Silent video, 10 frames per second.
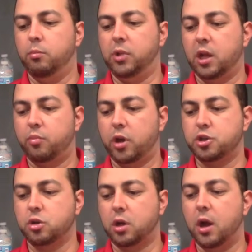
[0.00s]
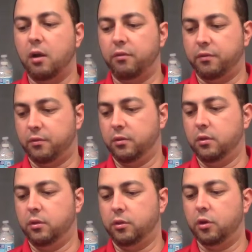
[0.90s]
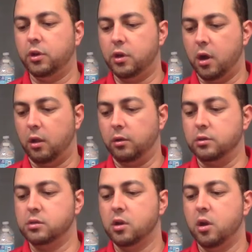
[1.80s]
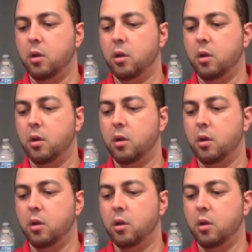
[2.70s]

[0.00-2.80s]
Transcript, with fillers: Blood pressure cuff, $30.